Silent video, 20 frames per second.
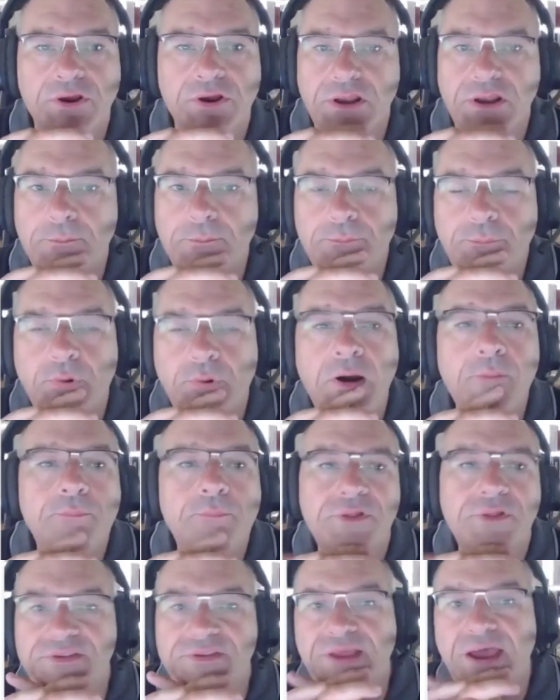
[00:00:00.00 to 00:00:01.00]
are going to
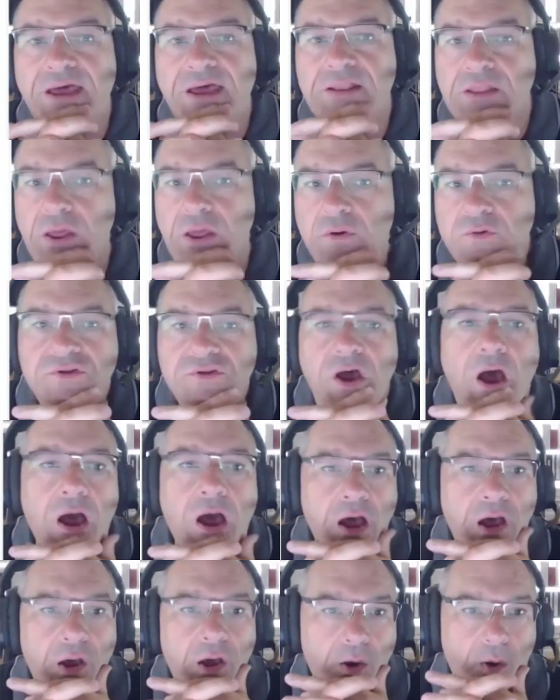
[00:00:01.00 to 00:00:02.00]
promptly download
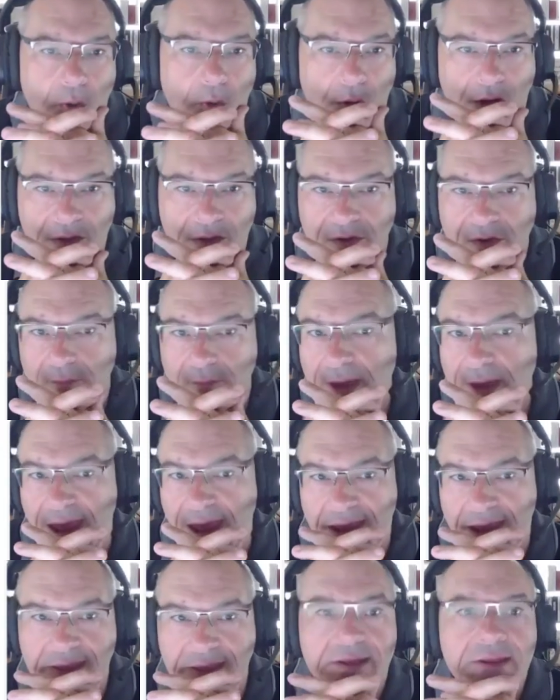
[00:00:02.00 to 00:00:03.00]
Tahoe on their
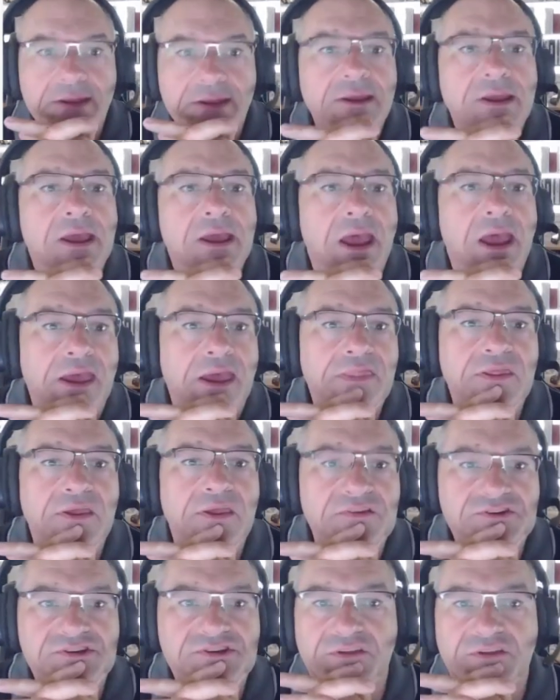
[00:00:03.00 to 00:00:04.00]
Mac, and
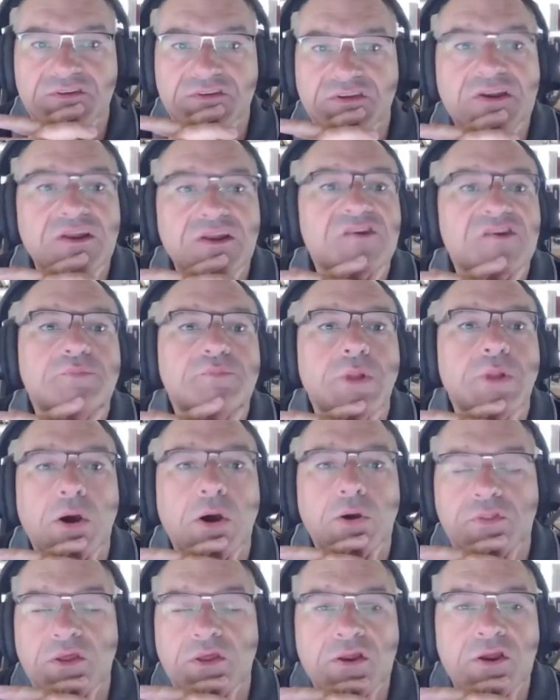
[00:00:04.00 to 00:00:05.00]
it's going to
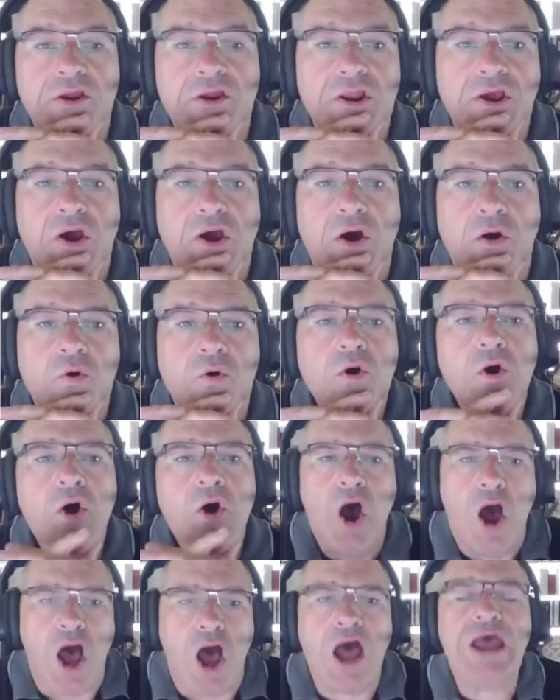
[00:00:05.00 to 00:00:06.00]
explode. Then they're going to go,
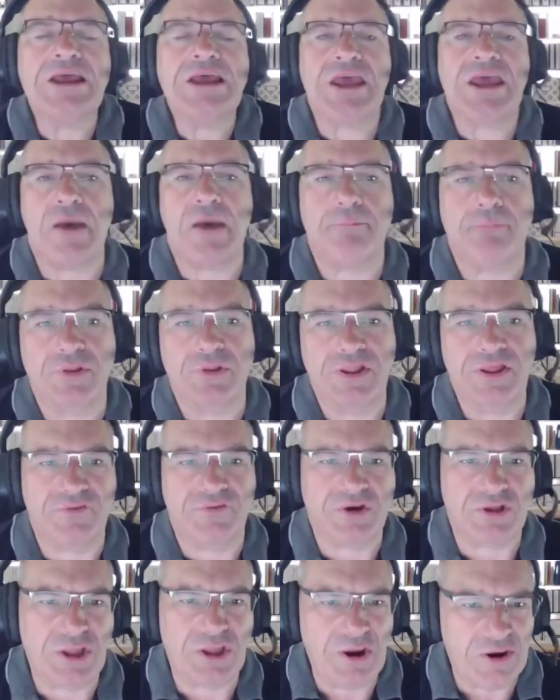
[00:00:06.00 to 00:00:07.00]
I can't
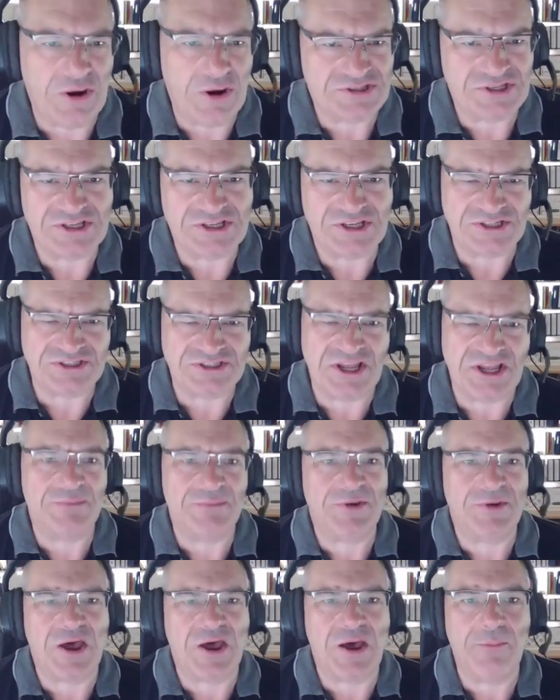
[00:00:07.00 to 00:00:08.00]
believe Claris is the
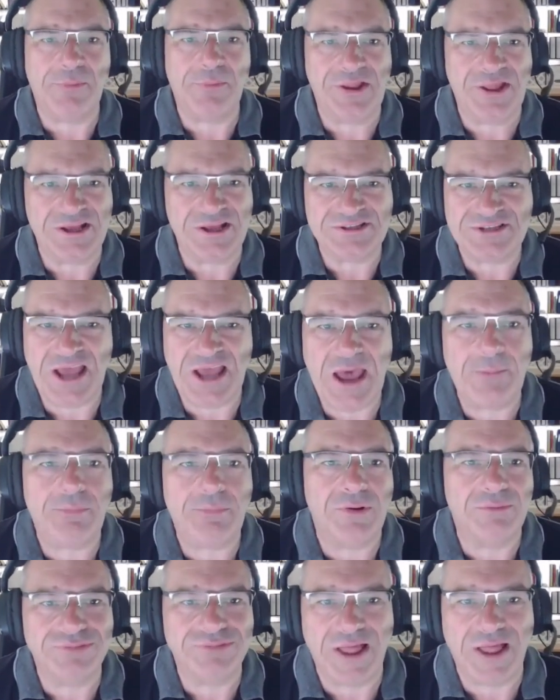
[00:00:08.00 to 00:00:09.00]
same company as
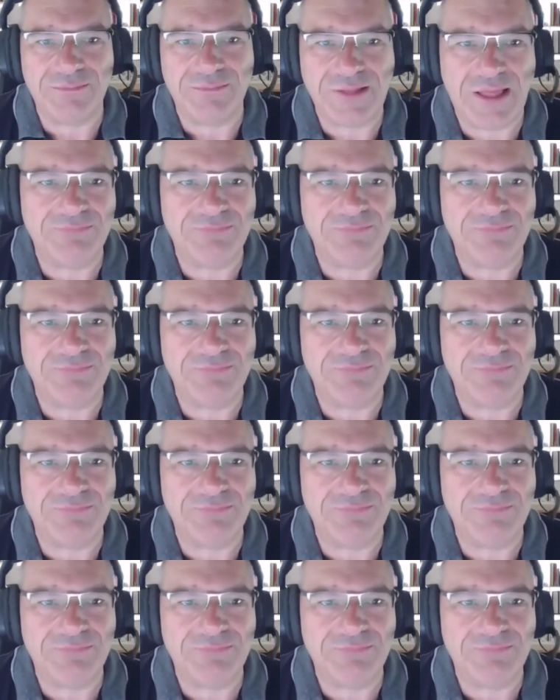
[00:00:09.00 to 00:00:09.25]
Apple, blah,